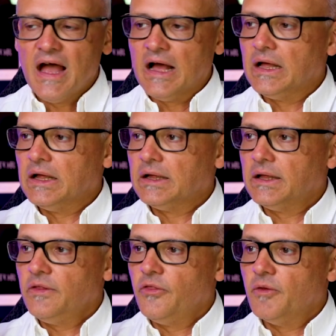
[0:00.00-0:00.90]

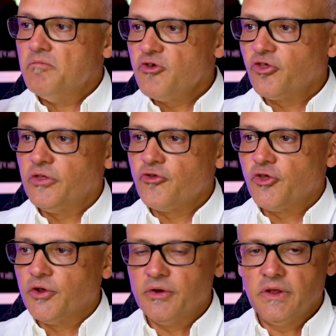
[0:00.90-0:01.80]
The mission
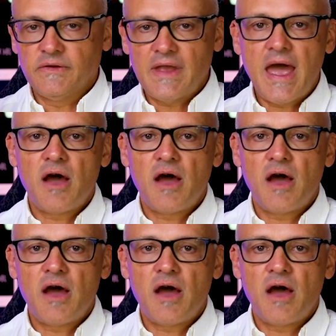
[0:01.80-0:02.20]
this year is